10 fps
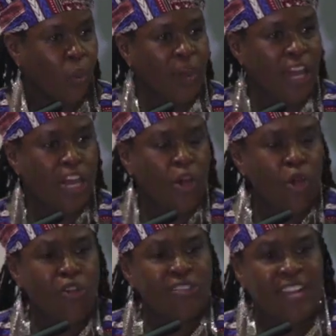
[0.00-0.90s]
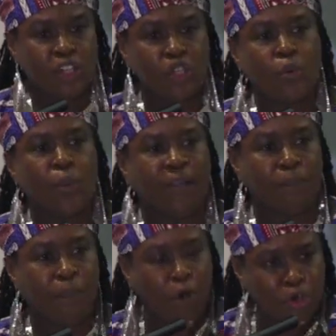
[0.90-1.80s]
we use it to
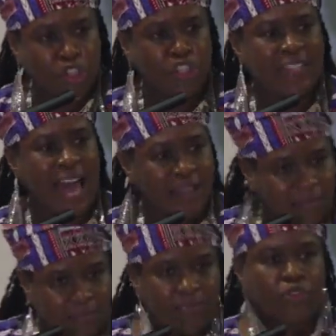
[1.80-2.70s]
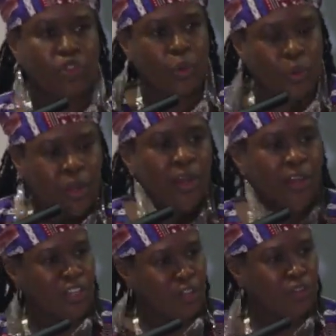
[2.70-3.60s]
push that to,
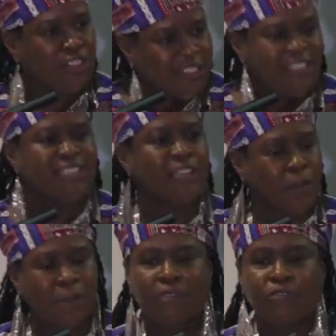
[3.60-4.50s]
the system a